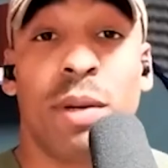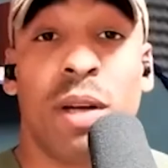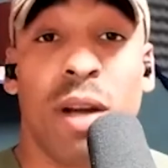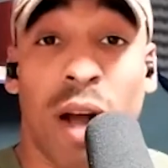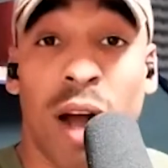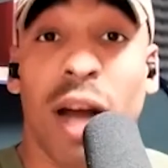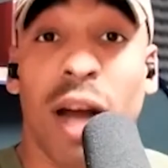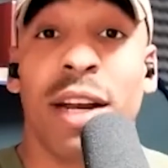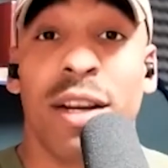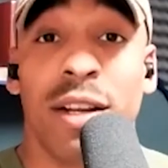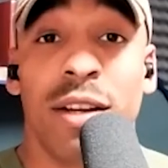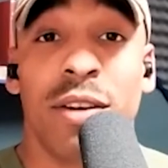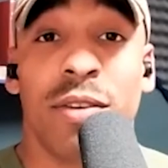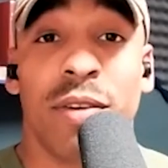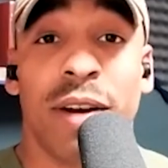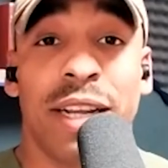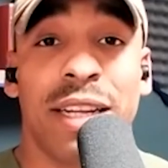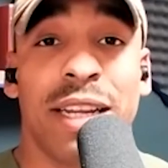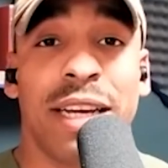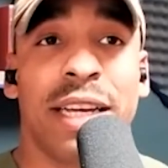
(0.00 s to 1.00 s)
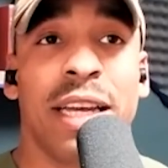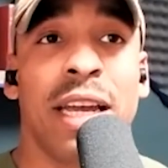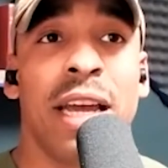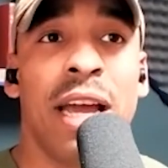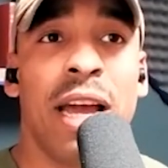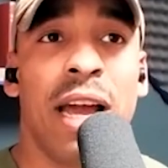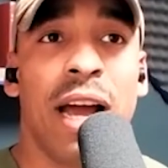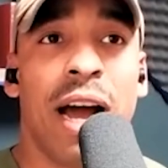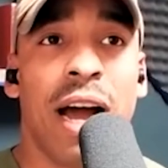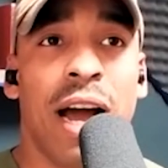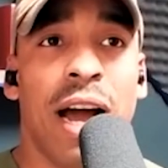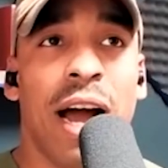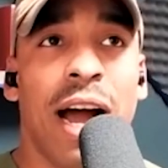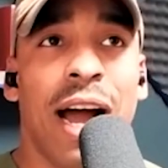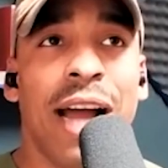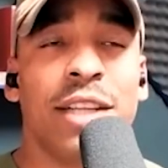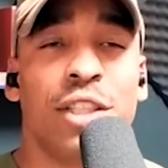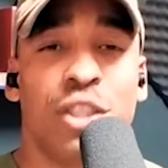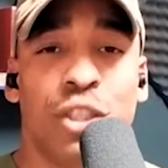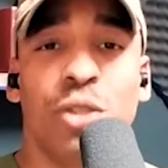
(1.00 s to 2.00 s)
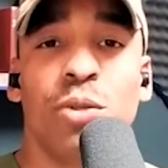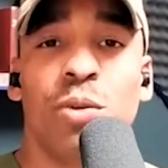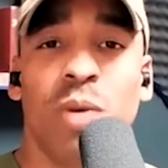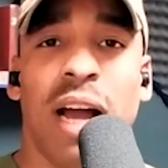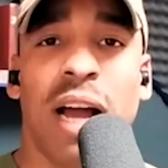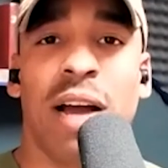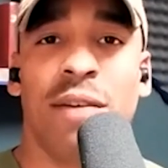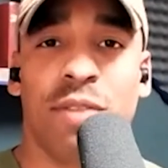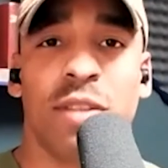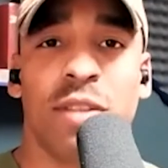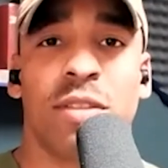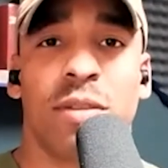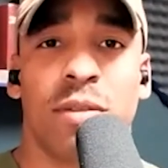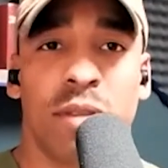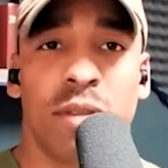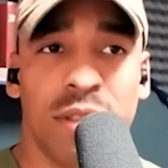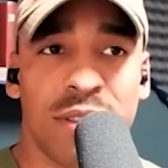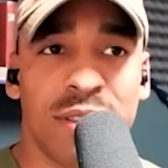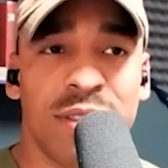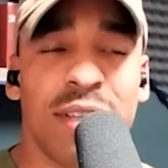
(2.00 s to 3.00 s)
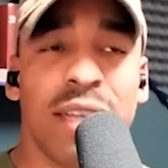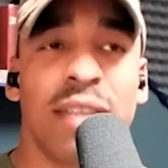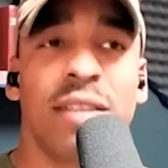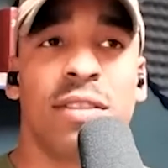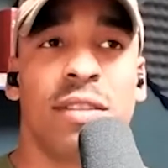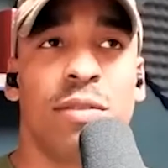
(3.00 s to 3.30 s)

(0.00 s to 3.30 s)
God, right? Yes, I do have this sense